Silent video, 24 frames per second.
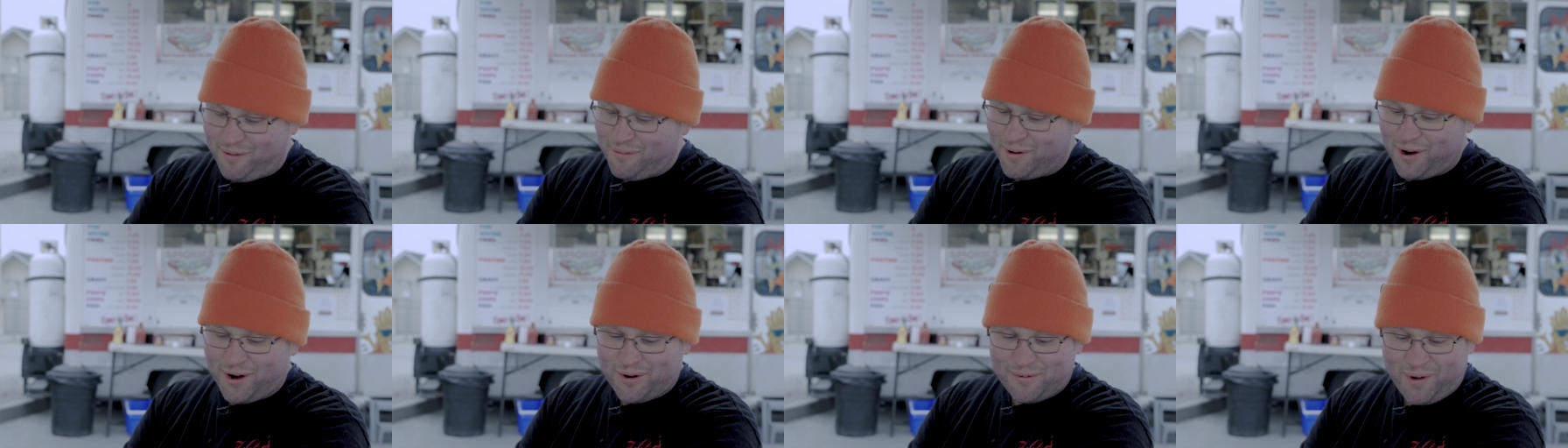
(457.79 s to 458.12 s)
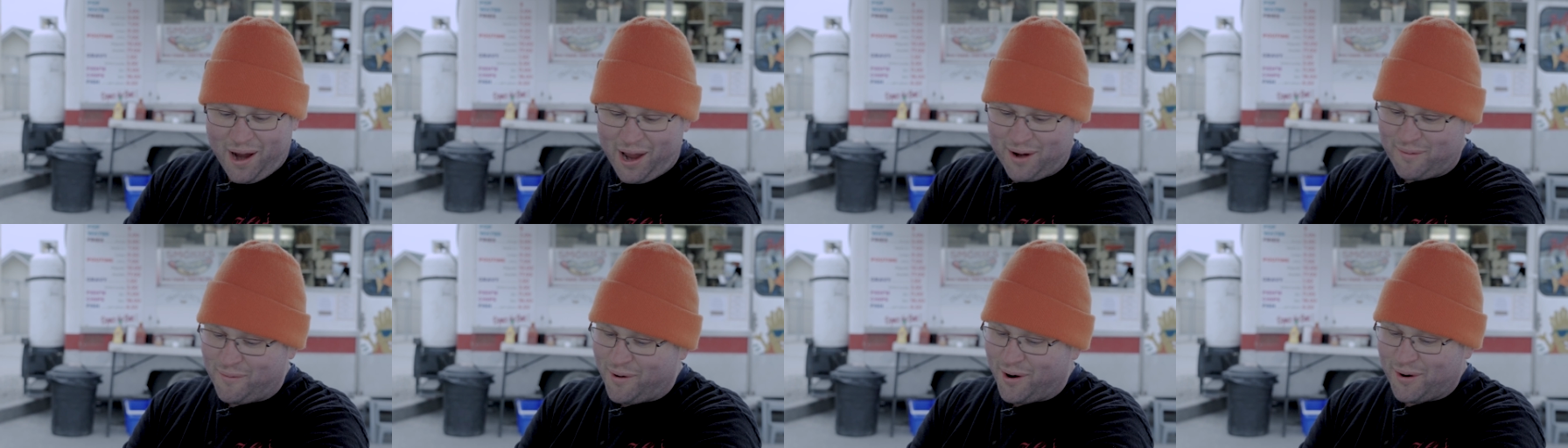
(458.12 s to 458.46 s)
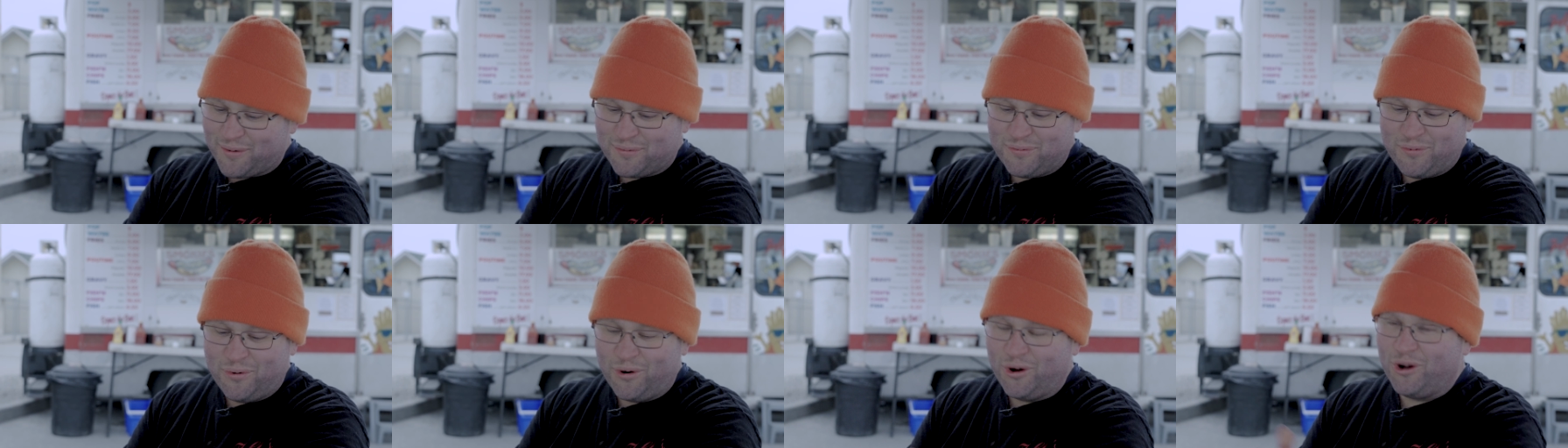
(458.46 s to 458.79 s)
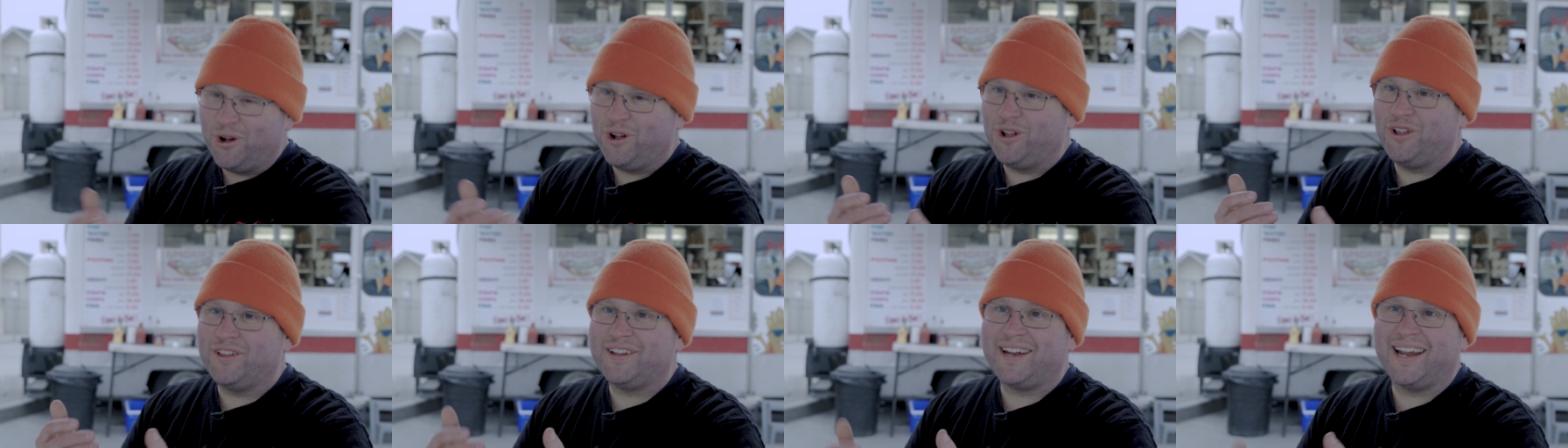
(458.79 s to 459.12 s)
wear
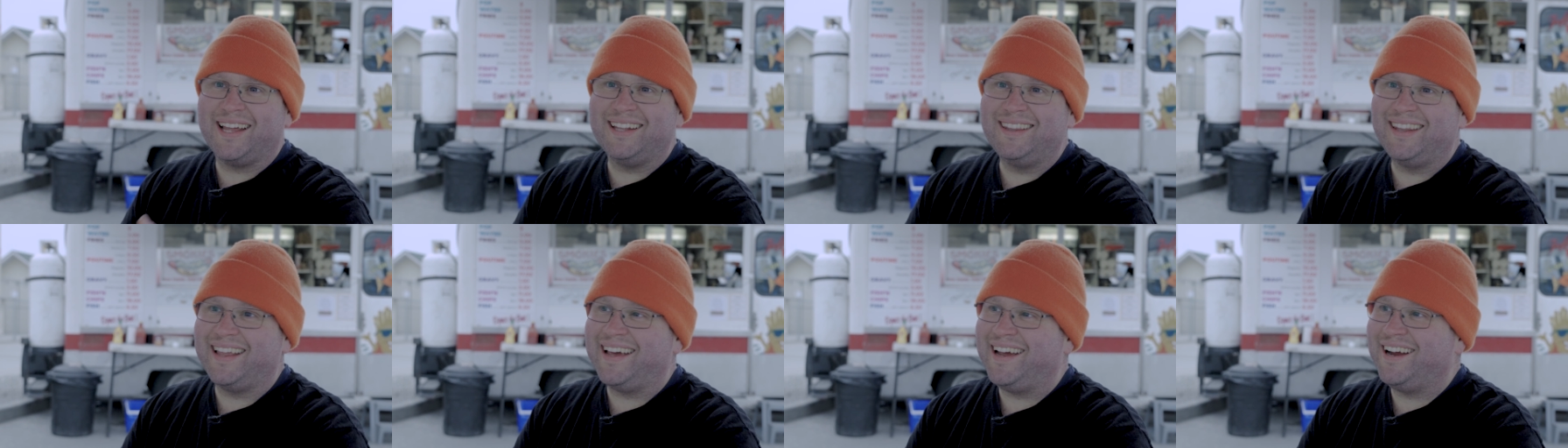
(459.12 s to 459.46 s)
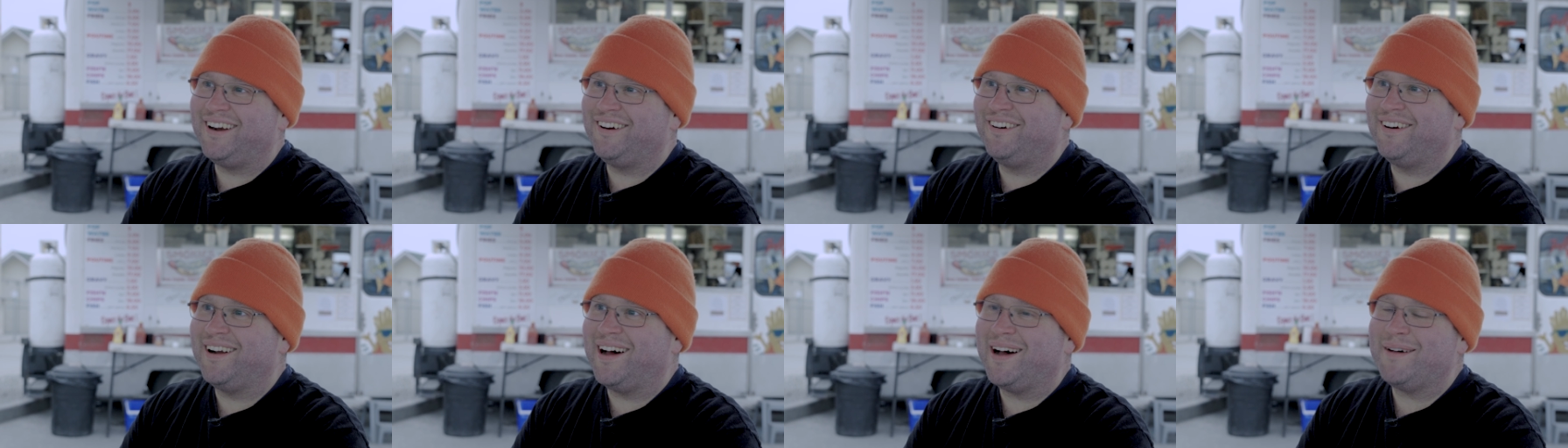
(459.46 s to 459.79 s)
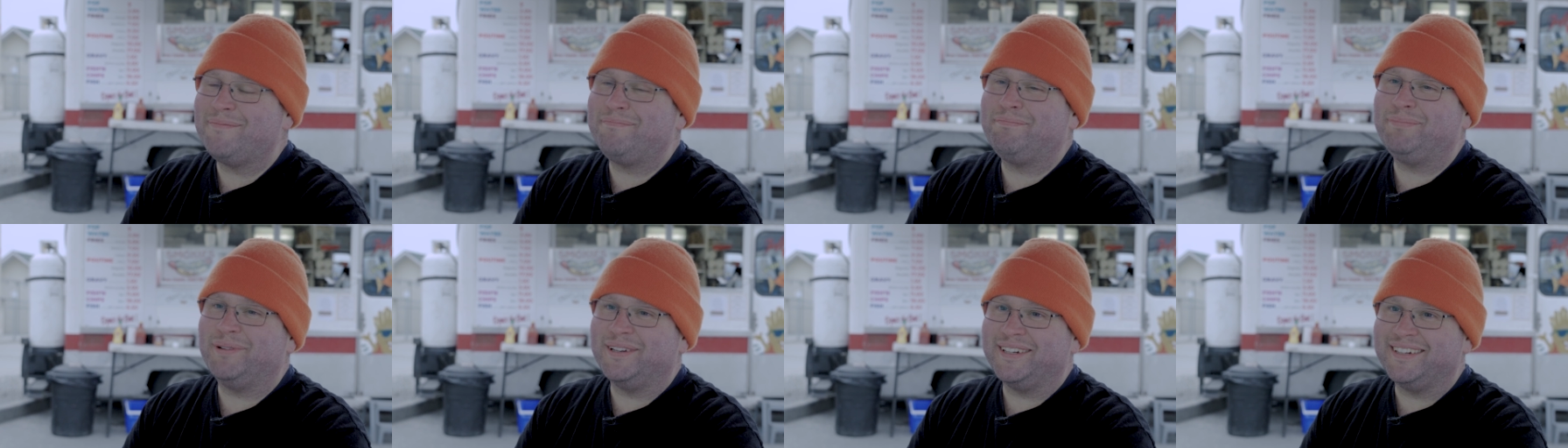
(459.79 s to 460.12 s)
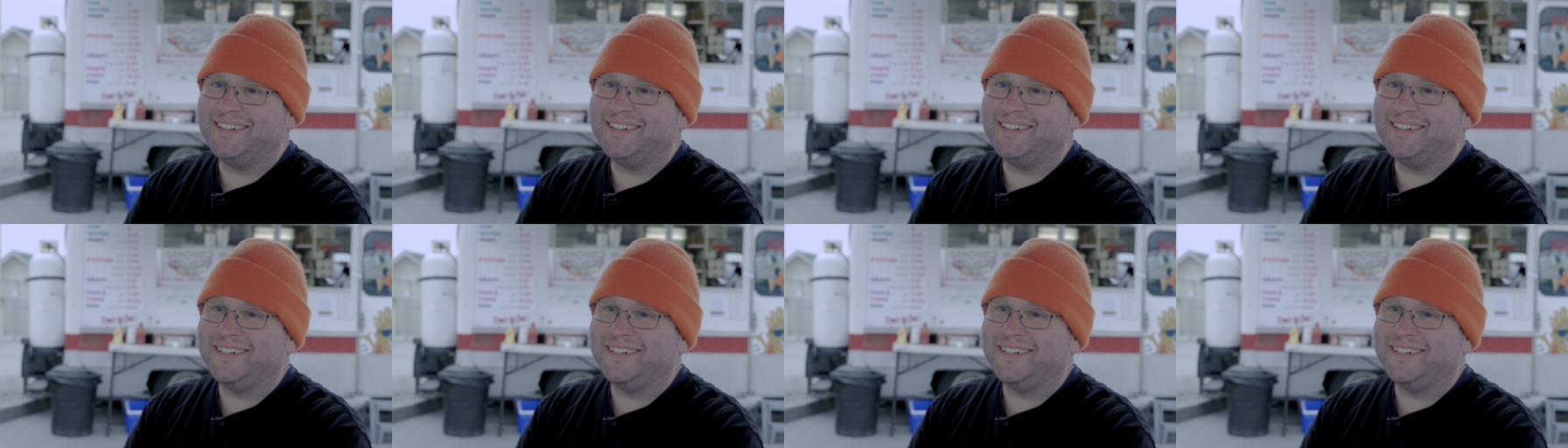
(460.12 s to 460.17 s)
wool and I layer up